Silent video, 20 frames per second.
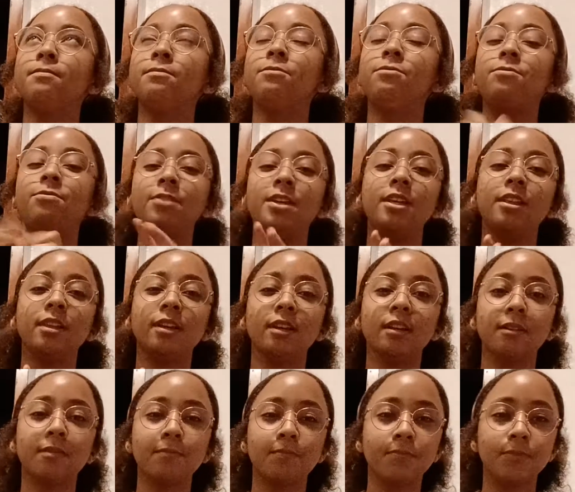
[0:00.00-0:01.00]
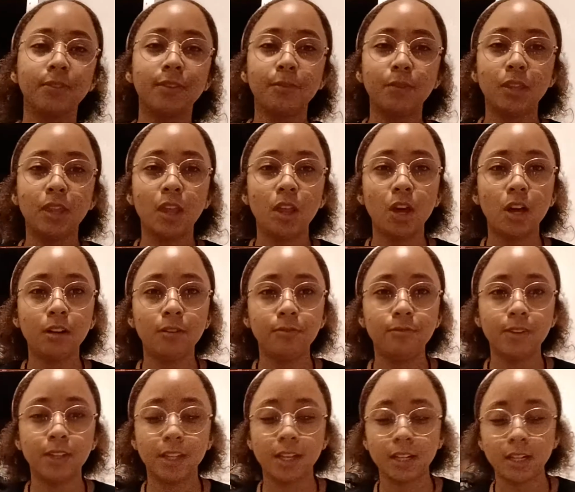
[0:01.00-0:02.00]
feeling.
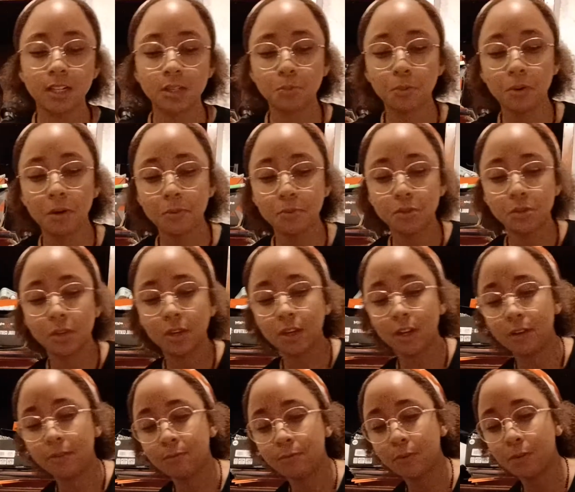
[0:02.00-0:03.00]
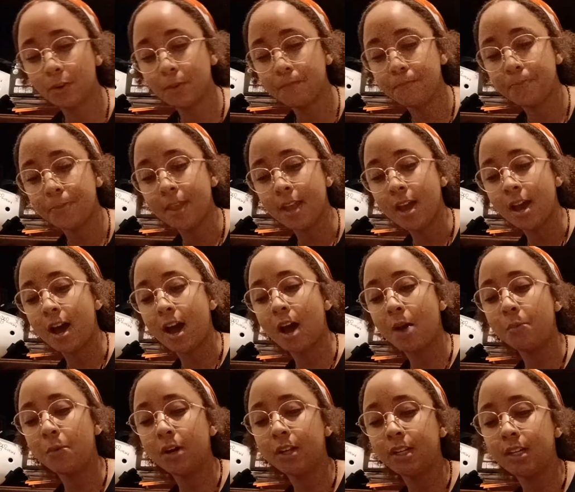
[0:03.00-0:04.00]
That's what I was looking for. I
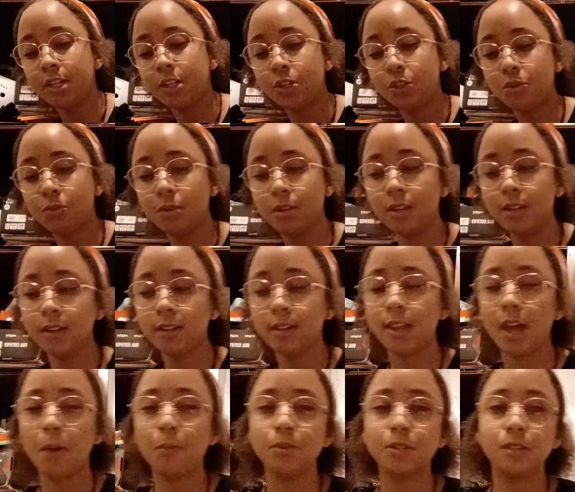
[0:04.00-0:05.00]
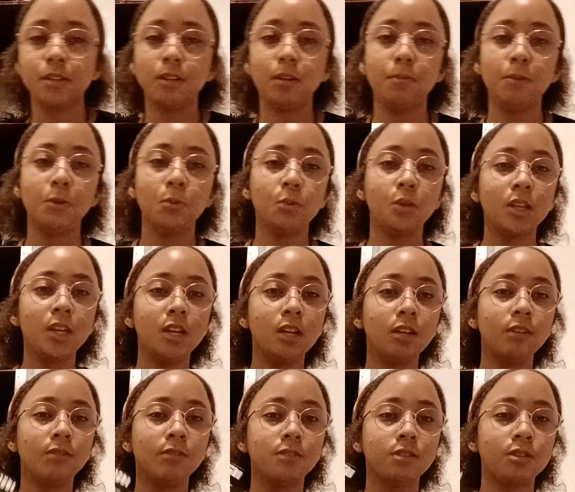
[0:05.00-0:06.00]
wanted a string that was going to be really good
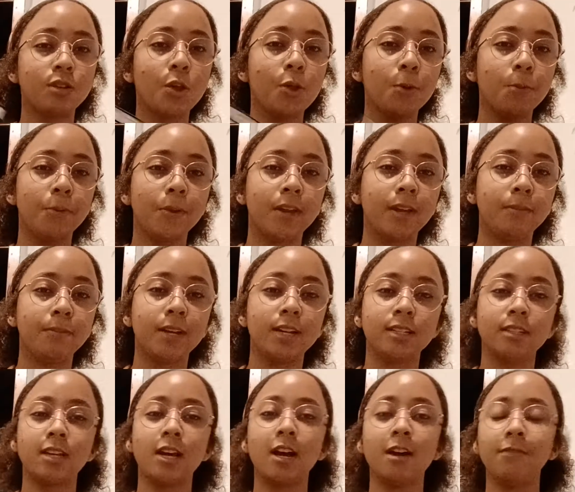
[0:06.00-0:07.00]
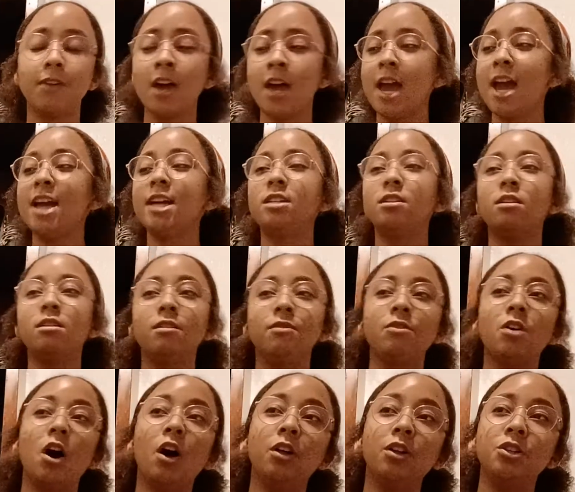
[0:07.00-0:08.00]
for solo playing because I have a ton of
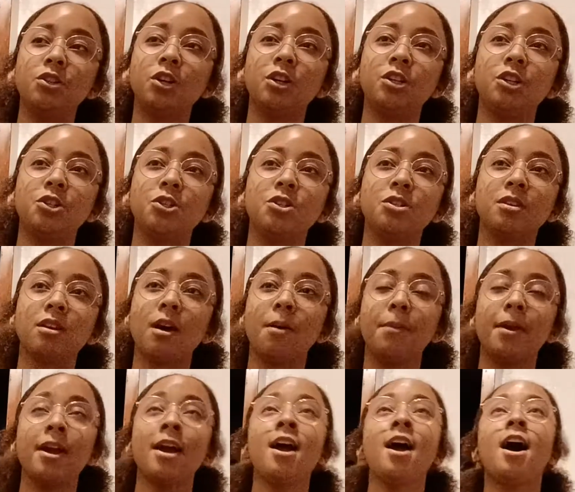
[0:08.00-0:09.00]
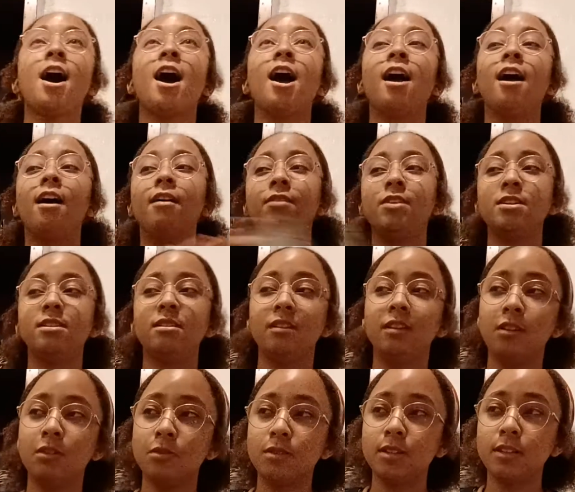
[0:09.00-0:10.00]
college auditions coming, I have a
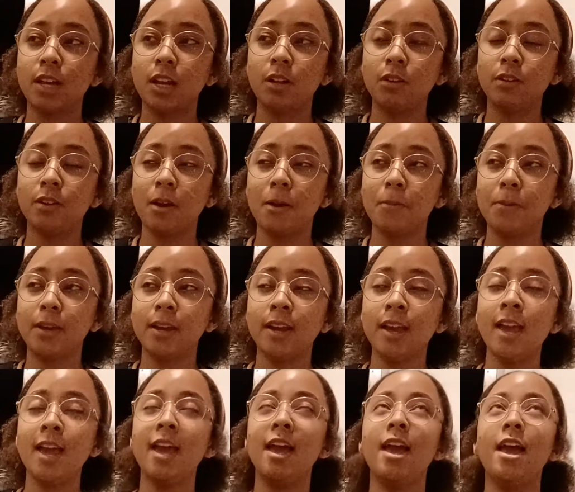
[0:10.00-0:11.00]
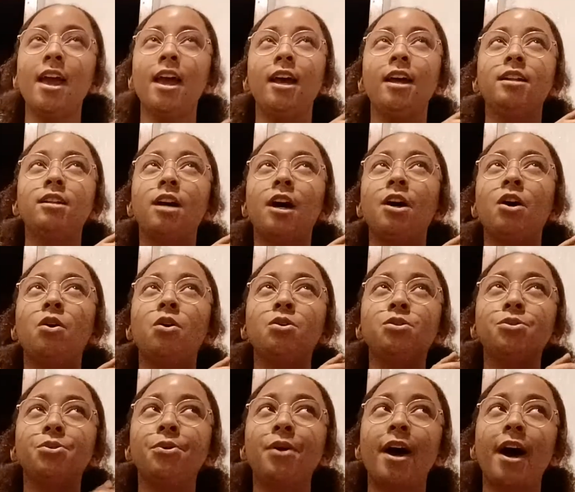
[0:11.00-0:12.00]
senior recital coming, and I
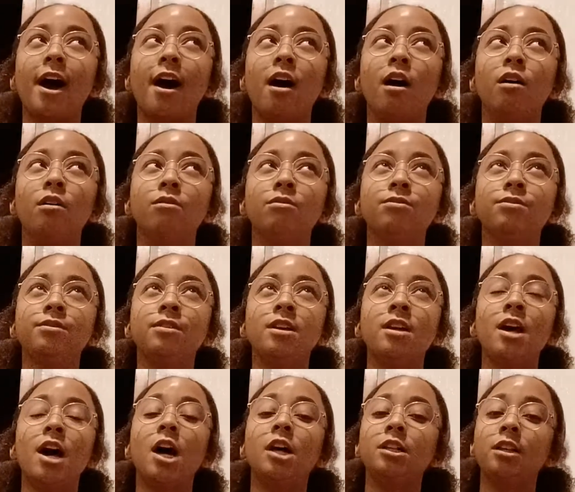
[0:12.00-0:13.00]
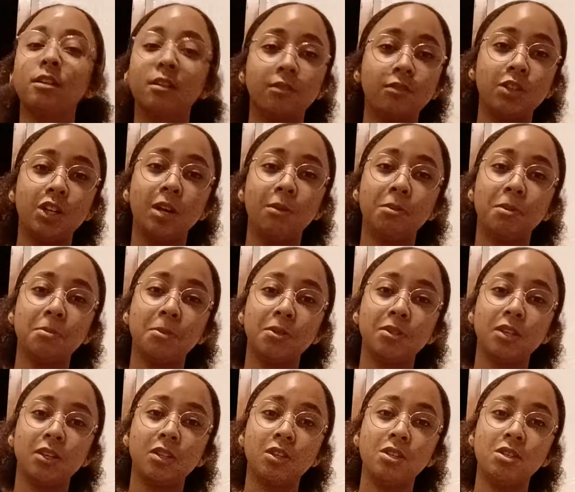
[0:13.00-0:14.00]
also have a lot of chamber
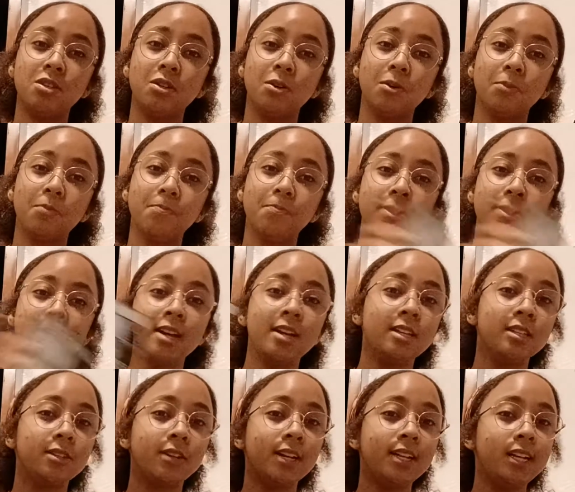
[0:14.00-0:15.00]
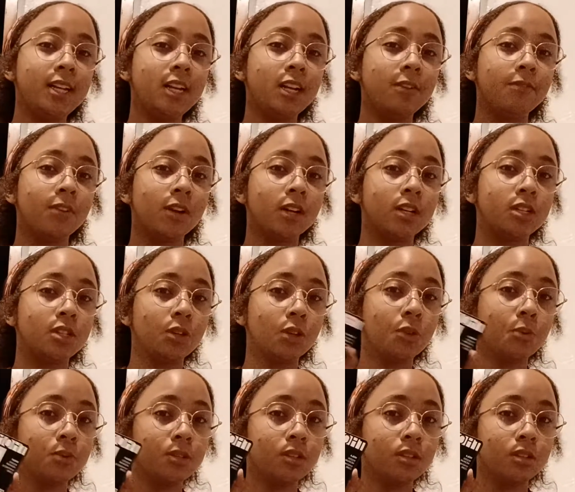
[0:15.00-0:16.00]
music to do. So I needed a very
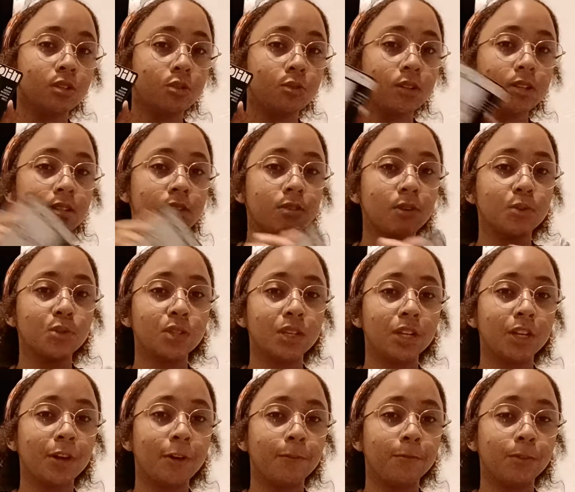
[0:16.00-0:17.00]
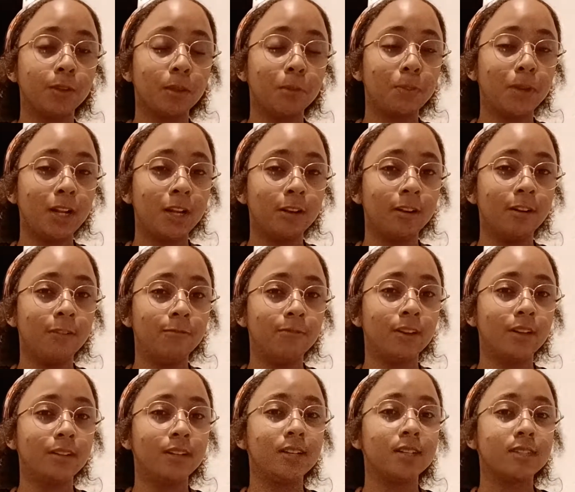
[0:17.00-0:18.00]
soloistic string, so I was going to go for the Peter
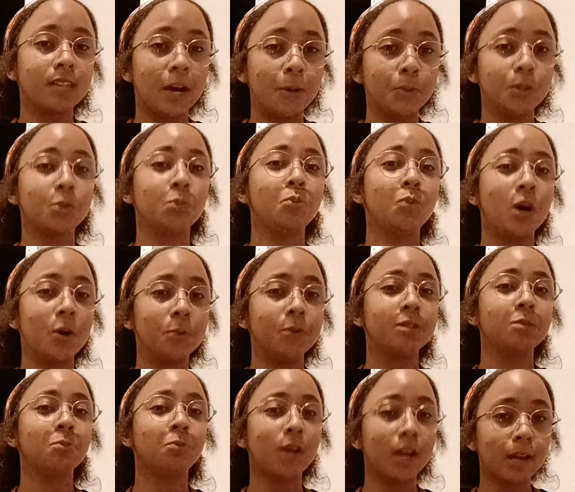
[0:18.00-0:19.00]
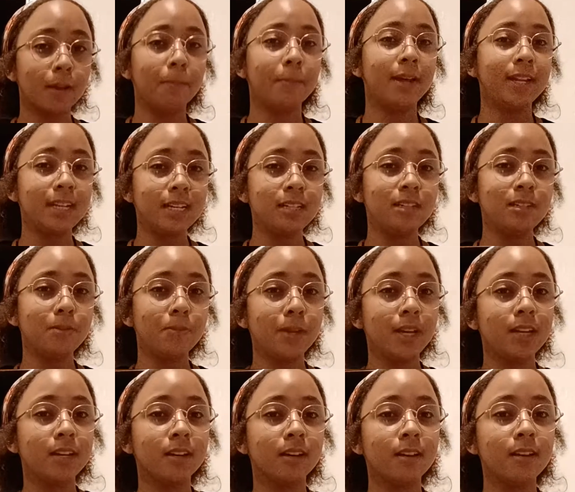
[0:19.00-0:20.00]
Infeld because that was what was recommended to
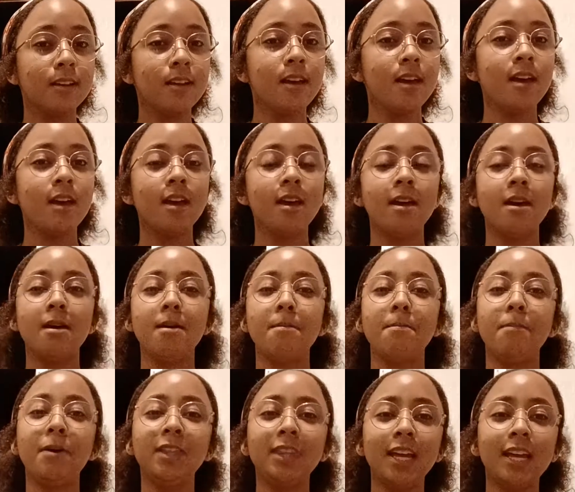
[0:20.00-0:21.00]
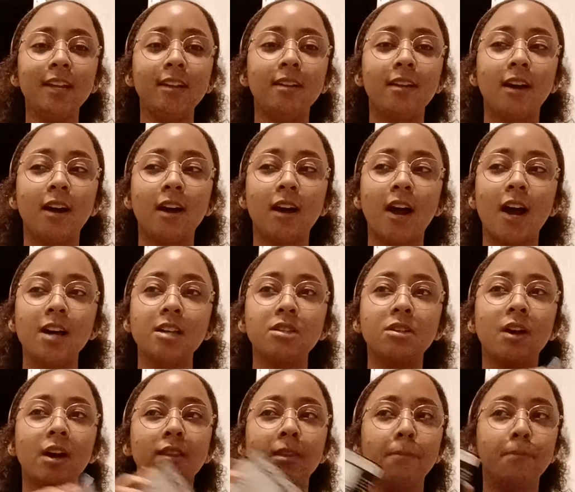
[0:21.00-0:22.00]
me. But then I
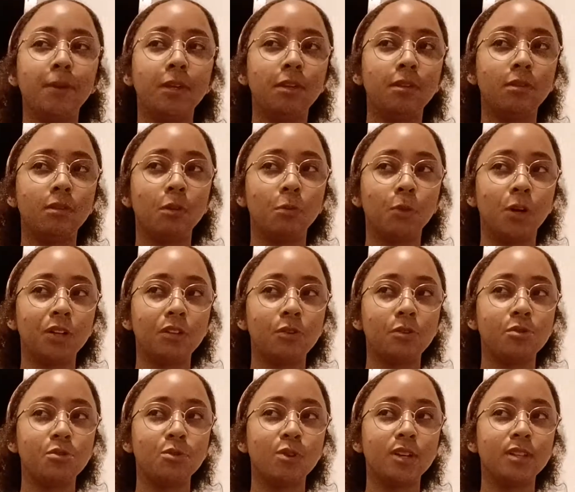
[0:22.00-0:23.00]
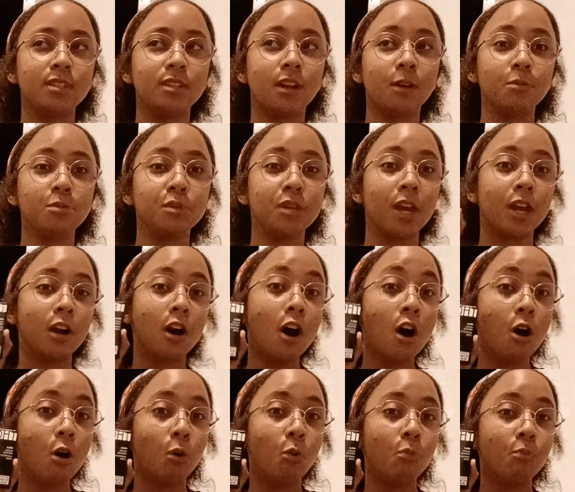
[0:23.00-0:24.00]
saw the Rondo strings and I was like,
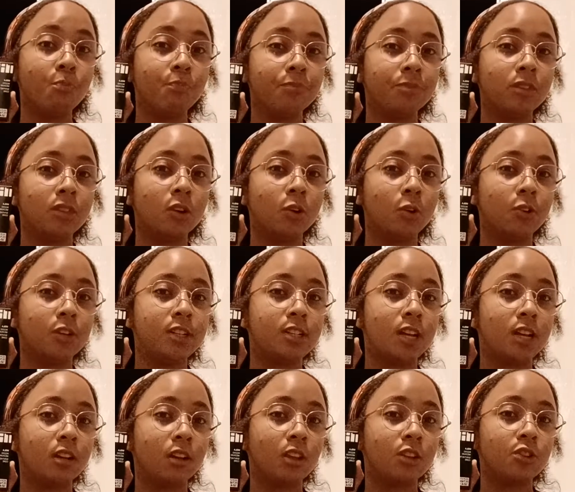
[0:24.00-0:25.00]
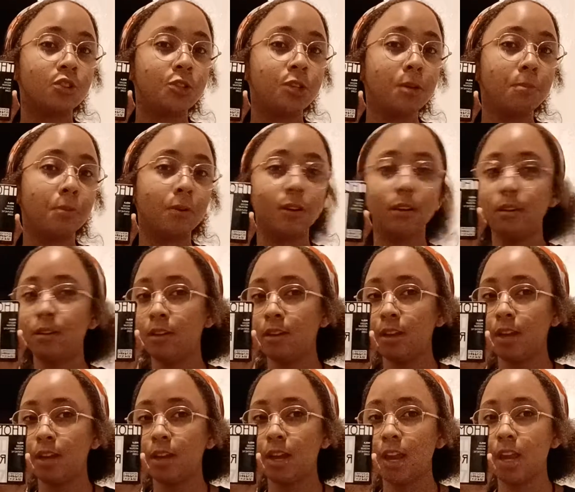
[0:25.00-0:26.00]
oh, they're only $10 cheaper
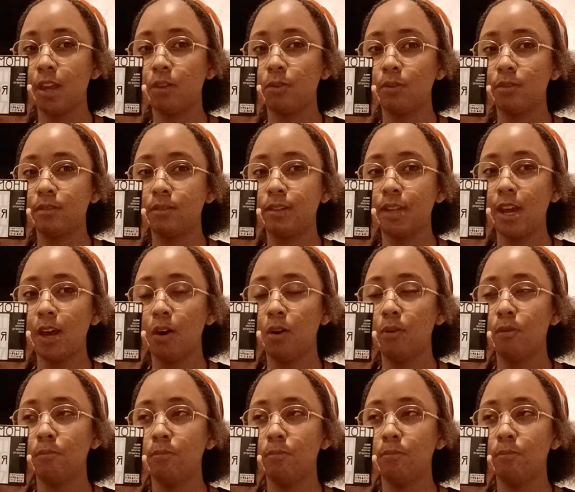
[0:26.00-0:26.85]
and they're on sale.